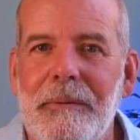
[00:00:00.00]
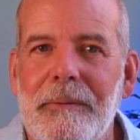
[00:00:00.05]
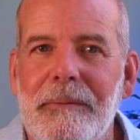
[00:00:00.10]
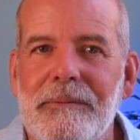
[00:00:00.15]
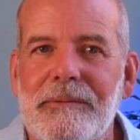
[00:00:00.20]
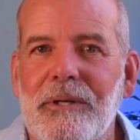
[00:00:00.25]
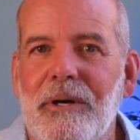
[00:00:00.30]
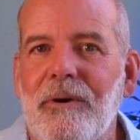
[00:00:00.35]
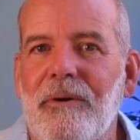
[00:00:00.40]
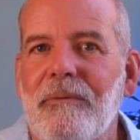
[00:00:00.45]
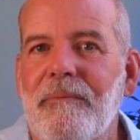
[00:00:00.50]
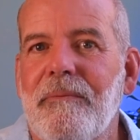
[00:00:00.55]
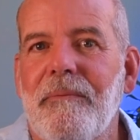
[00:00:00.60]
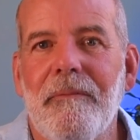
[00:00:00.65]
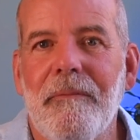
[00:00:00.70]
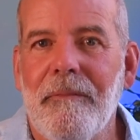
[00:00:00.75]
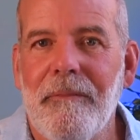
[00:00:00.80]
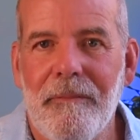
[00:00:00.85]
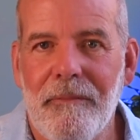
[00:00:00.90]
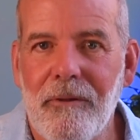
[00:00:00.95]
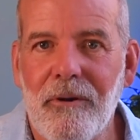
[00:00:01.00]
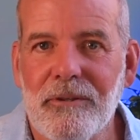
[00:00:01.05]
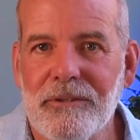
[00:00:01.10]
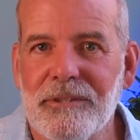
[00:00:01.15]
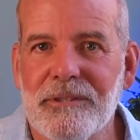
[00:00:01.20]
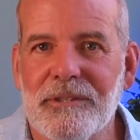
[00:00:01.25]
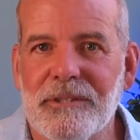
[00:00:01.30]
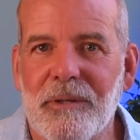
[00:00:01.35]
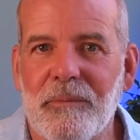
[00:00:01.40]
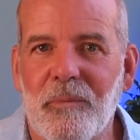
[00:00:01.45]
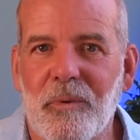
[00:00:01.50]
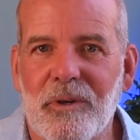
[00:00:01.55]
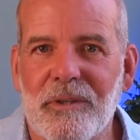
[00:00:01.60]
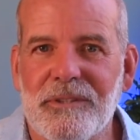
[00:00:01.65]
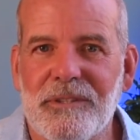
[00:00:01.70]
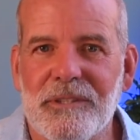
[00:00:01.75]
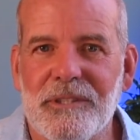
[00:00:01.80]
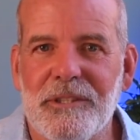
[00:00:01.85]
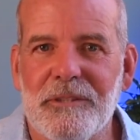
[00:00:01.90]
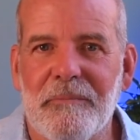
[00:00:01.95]
So those are some
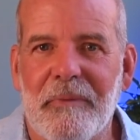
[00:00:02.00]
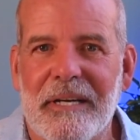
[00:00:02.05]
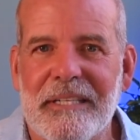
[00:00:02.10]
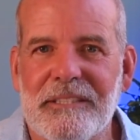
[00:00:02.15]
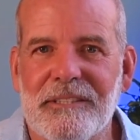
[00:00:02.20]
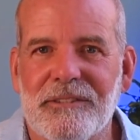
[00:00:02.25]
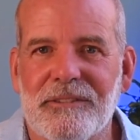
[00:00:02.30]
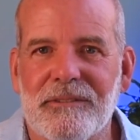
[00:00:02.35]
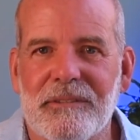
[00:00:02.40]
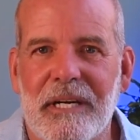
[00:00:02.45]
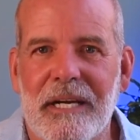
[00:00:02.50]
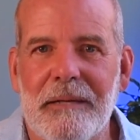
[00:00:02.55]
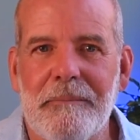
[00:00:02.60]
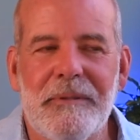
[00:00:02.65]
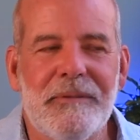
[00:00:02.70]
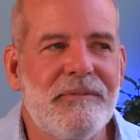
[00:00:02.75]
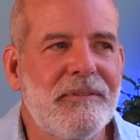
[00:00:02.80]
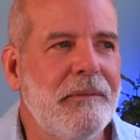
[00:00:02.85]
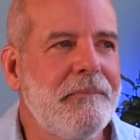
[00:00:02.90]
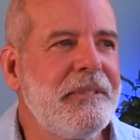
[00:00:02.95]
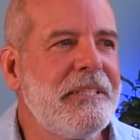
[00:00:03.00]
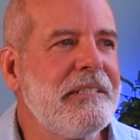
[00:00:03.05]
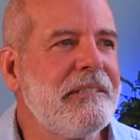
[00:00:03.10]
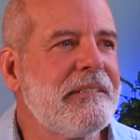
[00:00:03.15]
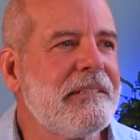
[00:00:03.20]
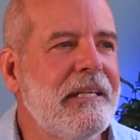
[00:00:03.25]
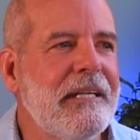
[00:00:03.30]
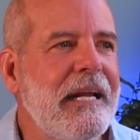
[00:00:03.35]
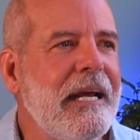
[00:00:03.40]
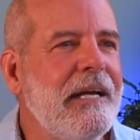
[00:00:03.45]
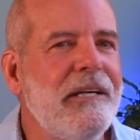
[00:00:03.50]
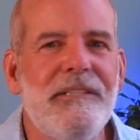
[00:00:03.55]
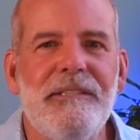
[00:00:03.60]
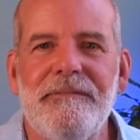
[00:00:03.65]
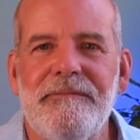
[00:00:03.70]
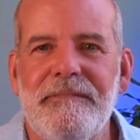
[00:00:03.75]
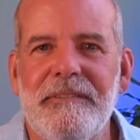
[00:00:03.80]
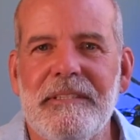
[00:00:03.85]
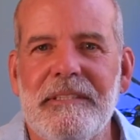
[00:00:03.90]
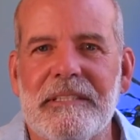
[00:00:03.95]
words that you might describe. If somebody said, how are you
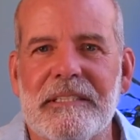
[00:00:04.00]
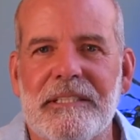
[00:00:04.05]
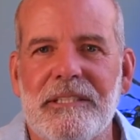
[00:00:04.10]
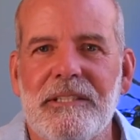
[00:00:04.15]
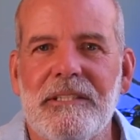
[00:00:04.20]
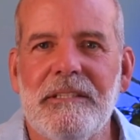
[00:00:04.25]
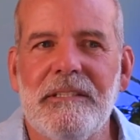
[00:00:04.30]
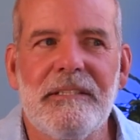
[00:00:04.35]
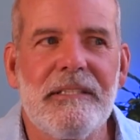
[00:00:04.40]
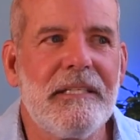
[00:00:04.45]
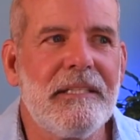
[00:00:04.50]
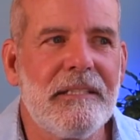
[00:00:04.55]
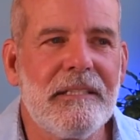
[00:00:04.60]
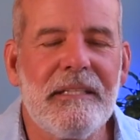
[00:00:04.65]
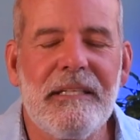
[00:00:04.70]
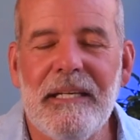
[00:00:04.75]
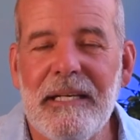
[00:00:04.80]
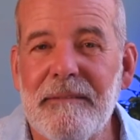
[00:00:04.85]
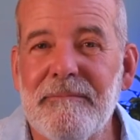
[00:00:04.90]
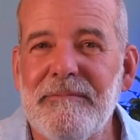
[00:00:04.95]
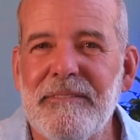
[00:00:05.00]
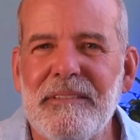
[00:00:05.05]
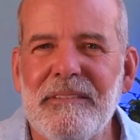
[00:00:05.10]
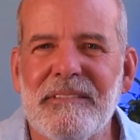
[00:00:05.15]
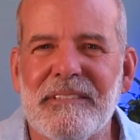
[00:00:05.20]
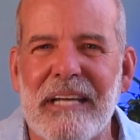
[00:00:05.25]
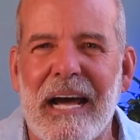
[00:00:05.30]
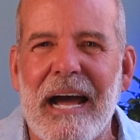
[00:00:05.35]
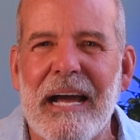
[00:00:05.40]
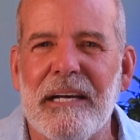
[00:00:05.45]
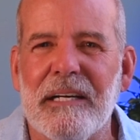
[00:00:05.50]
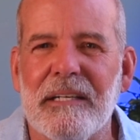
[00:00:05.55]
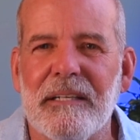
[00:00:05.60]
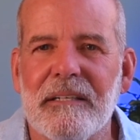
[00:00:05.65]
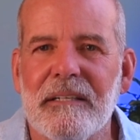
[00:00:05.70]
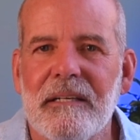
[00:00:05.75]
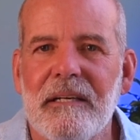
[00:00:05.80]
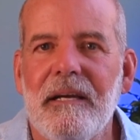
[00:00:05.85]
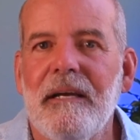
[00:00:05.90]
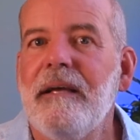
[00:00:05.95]
feeling? You could say, yeah, I'm feeling
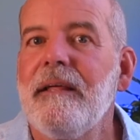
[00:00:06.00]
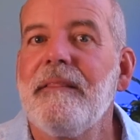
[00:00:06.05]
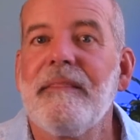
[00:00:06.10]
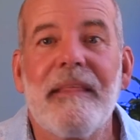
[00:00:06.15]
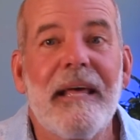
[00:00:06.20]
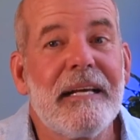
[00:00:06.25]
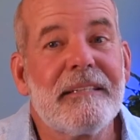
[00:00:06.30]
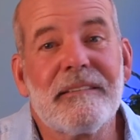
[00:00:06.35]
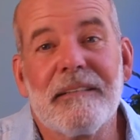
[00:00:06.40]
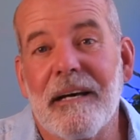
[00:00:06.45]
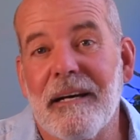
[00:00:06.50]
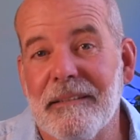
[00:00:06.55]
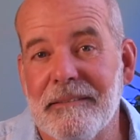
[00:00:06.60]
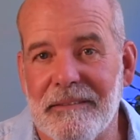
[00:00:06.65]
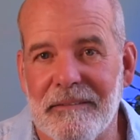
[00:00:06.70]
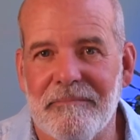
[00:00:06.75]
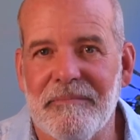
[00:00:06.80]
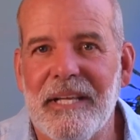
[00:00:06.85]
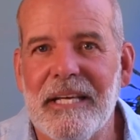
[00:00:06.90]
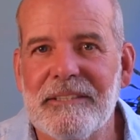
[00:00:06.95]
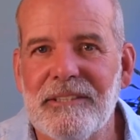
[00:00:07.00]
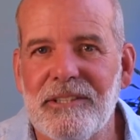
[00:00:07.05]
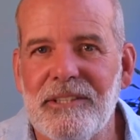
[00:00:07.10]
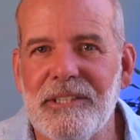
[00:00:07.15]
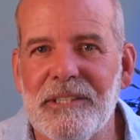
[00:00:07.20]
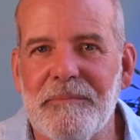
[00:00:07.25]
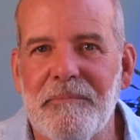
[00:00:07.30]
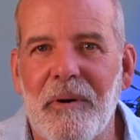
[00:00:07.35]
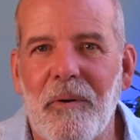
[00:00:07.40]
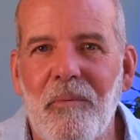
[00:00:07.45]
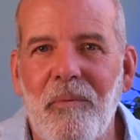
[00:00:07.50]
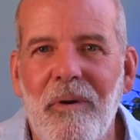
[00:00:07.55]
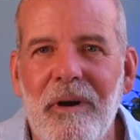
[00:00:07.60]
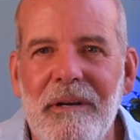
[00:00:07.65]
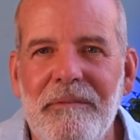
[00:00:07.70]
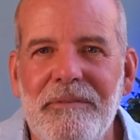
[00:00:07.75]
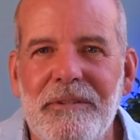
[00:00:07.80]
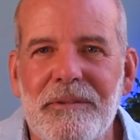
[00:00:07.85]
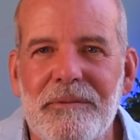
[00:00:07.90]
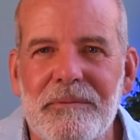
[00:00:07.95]
tired. That's awesome. That's good. But
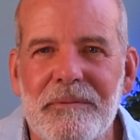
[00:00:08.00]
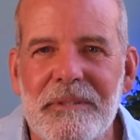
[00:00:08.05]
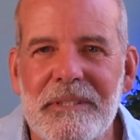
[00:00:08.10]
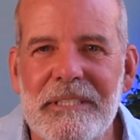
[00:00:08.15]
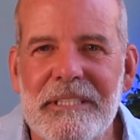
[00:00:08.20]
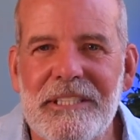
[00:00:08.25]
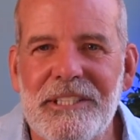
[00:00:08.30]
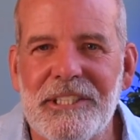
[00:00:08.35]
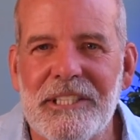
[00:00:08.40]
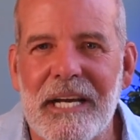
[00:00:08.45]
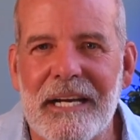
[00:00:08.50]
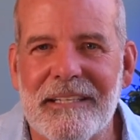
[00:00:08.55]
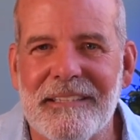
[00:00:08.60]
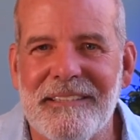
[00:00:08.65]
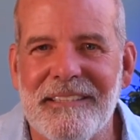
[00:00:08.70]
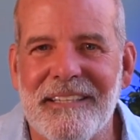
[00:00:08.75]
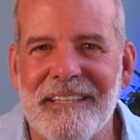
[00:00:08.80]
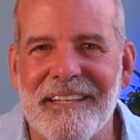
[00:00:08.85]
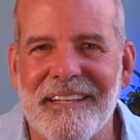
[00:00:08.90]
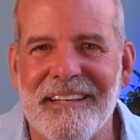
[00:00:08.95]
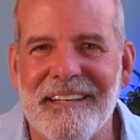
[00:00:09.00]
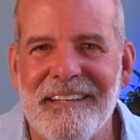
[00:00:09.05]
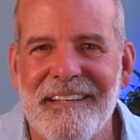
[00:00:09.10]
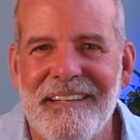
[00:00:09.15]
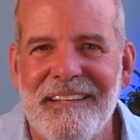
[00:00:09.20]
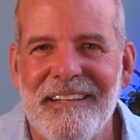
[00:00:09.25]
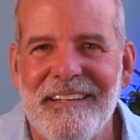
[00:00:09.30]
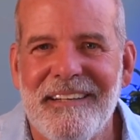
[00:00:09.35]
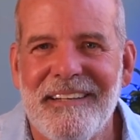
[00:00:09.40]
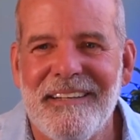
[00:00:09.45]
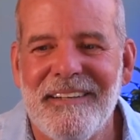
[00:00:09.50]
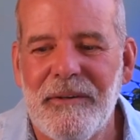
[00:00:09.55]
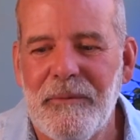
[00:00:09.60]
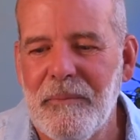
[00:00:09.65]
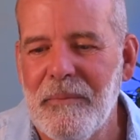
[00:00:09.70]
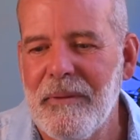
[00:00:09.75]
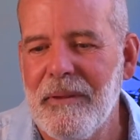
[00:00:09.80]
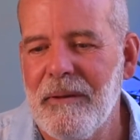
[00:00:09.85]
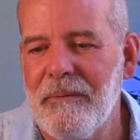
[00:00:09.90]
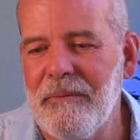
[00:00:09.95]
what if you really checked in?
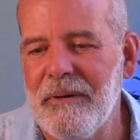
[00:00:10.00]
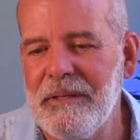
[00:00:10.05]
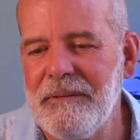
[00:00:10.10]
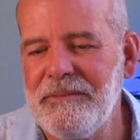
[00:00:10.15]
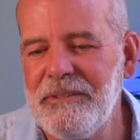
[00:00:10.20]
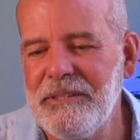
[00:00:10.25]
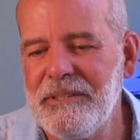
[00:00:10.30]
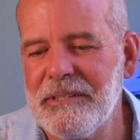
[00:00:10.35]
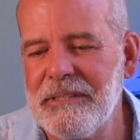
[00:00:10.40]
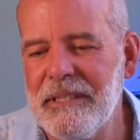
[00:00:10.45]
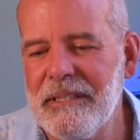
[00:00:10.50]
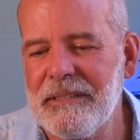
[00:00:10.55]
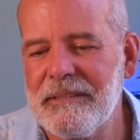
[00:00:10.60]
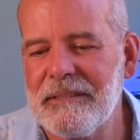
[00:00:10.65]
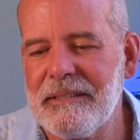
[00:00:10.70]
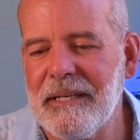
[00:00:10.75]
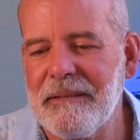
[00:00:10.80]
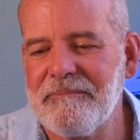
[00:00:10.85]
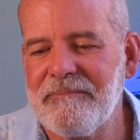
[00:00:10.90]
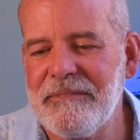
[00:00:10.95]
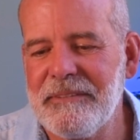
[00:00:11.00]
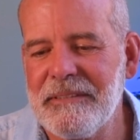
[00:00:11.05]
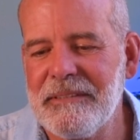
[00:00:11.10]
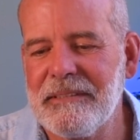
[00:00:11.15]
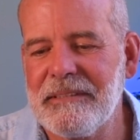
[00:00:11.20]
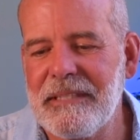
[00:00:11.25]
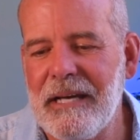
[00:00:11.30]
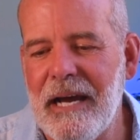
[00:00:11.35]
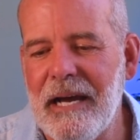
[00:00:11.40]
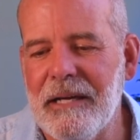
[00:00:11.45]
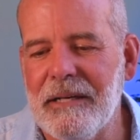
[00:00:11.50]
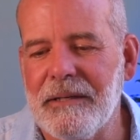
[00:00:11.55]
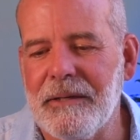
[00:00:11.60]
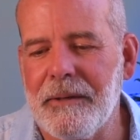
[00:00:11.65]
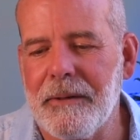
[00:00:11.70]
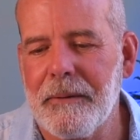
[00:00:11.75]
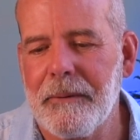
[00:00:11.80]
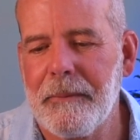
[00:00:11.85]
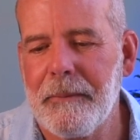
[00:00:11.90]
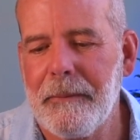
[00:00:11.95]
What if you said, I'm feeling
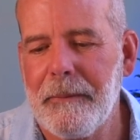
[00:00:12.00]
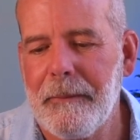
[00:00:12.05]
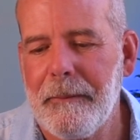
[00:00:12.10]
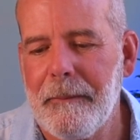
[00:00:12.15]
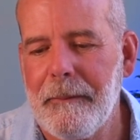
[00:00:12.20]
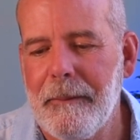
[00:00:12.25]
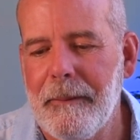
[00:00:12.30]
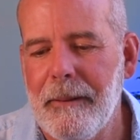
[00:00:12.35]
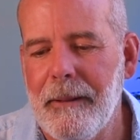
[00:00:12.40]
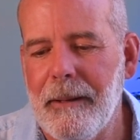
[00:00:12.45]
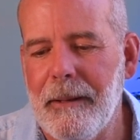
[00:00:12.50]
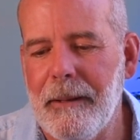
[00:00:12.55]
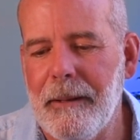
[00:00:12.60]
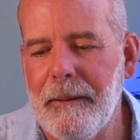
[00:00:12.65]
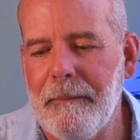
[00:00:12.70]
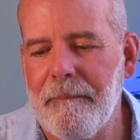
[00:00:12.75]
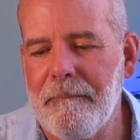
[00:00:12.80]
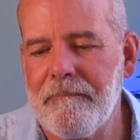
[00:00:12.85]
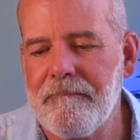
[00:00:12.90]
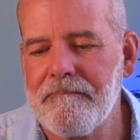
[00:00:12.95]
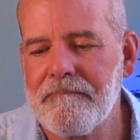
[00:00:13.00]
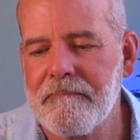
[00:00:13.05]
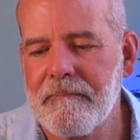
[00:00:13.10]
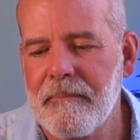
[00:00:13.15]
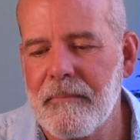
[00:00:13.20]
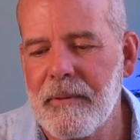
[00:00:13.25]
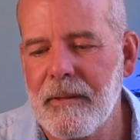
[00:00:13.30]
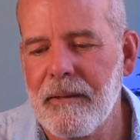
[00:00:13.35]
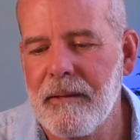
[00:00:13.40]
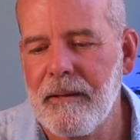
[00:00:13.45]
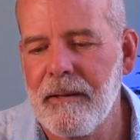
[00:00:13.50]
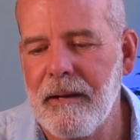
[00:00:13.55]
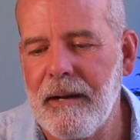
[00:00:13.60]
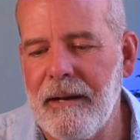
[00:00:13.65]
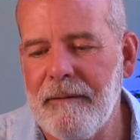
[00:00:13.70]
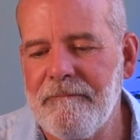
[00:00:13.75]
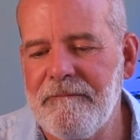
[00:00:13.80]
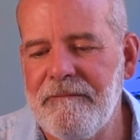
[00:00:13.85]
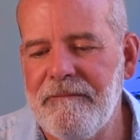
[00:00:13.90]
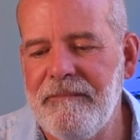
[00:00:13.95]
tired. I'm
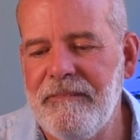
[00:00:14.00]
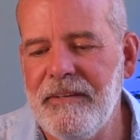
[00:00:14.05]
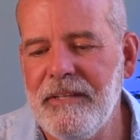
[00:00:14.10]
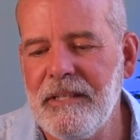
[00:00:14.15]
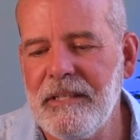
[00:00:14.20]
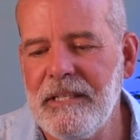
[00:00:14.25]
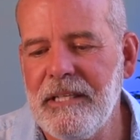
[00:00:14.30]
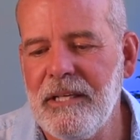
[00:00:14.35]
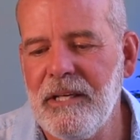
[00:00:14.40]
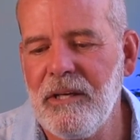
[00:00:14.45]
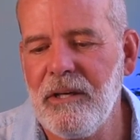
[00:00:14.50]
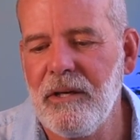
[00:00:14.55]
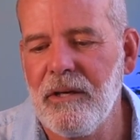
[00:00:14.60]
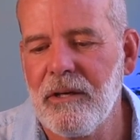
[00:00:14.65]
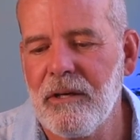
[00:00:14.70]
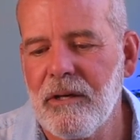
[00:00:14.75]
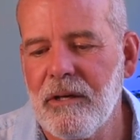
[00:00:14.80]
feeling